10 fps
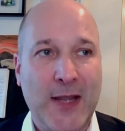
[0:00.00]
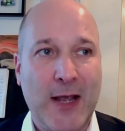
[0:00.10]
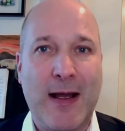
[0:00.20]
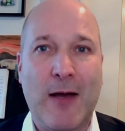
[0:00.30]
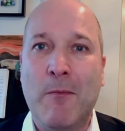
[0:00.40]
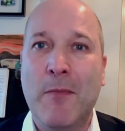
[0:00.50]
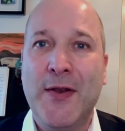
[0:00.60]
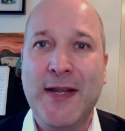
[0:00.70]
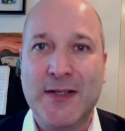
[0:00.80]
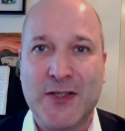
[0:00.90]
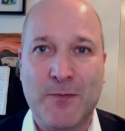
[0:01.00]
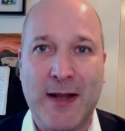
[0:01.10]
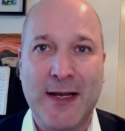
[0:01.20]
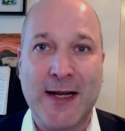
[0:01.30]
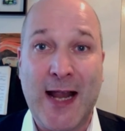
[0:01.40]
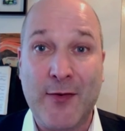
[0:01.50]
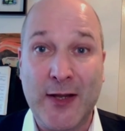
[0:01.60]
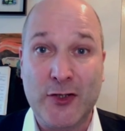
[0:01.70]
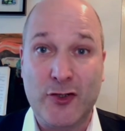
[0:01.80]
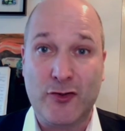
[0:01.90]
about money and spending and how they
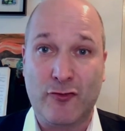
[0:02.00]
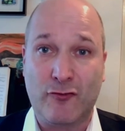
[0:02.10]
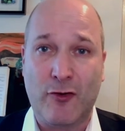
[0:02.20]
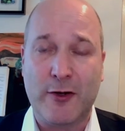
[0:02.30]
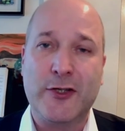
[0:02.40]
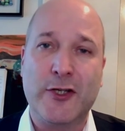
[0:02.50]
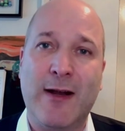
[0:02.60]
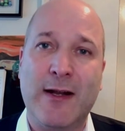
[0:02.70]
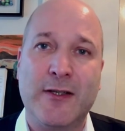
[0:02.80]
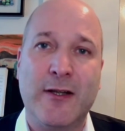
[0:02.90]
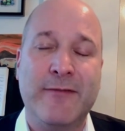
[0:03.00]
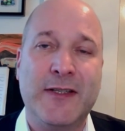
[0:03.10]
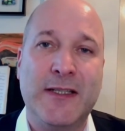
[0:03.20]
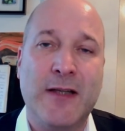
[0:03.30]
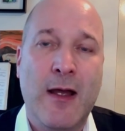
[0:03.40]
structure our services